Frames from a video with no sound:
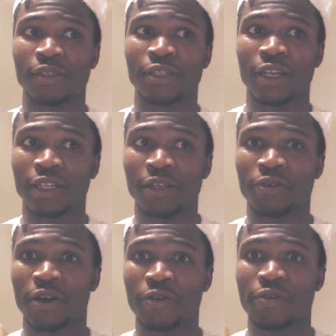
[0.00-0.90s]
Nothing
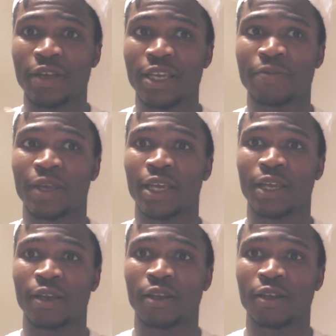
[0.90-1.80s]
wrong with weed,
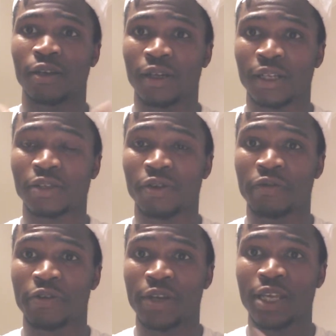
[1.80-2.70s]
man. Nothing's
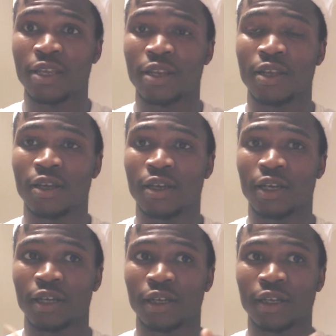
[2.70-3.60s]
wrong with weed,
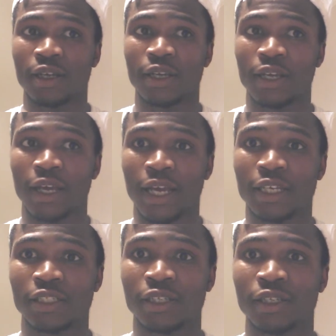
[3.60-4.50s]

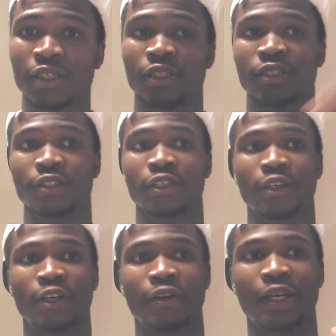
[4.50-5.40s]
guys.
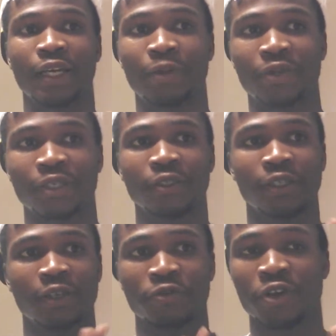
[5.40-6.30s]
All right. I mean,
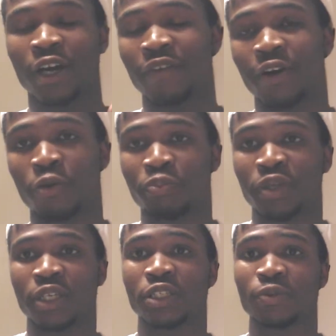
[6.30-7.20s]
we all have our
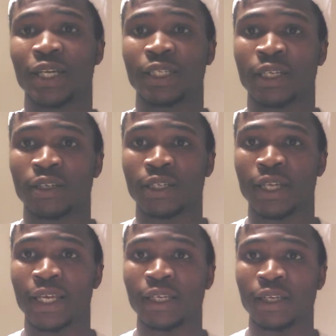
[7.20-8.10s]
opinions, but at the end of the
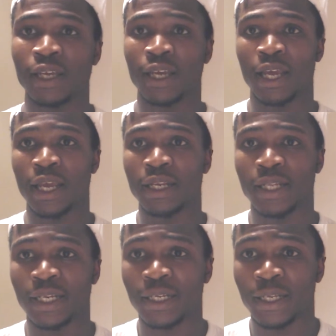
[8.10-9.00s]
day,
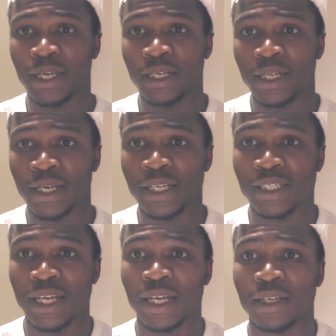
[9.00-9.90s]
anything
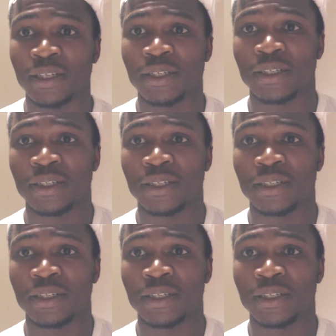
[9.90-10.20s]
that's not